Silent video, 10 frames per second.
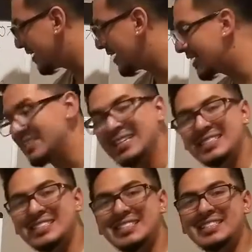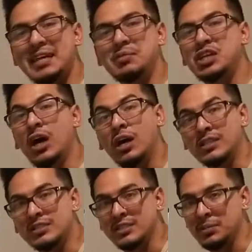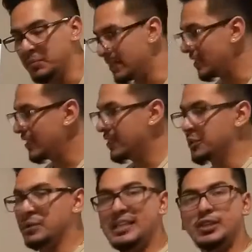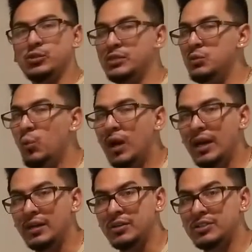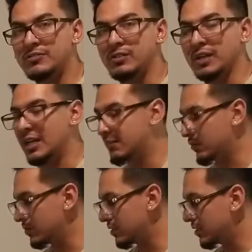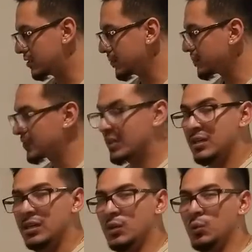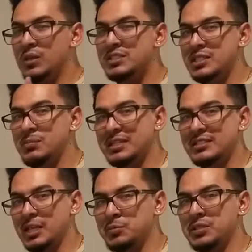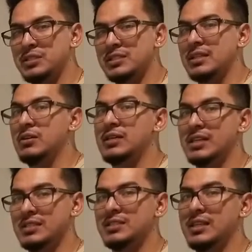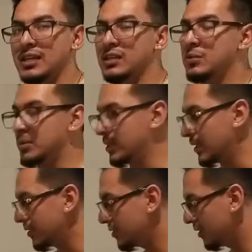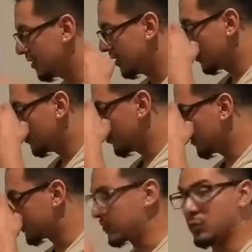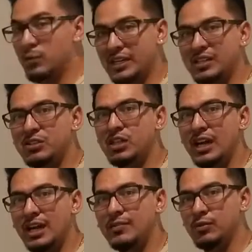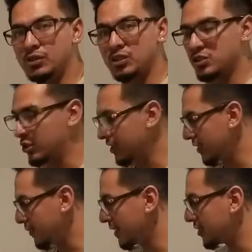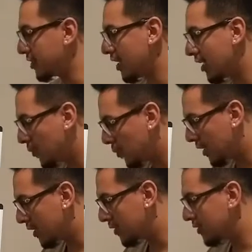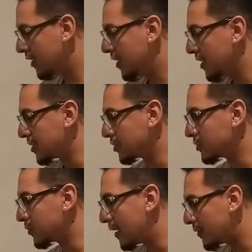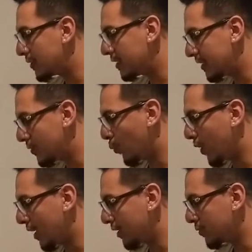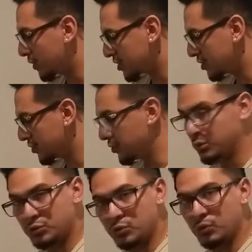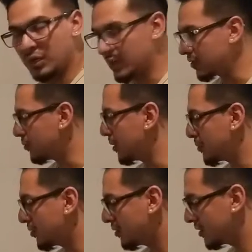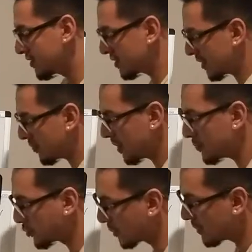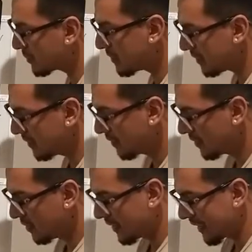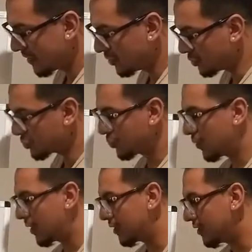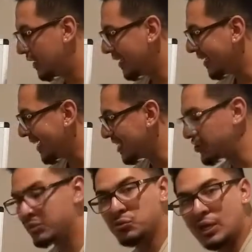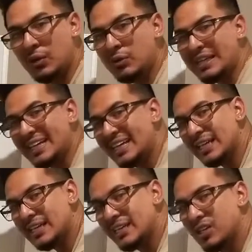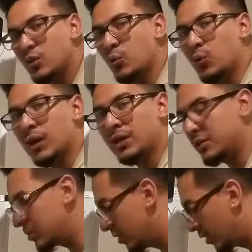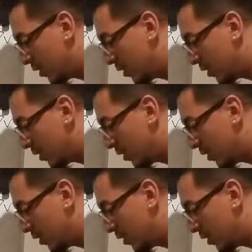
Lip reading: is the same concept. You need 3 wires for high voltage, with some exceptions, and I'll get into that a little bit later. But for a regular high voltage circuit, you need your hot wire, your grounded wire, which is your neutral wire. Remember, it's the same name, grounded and neutral wire, and your grounding wire,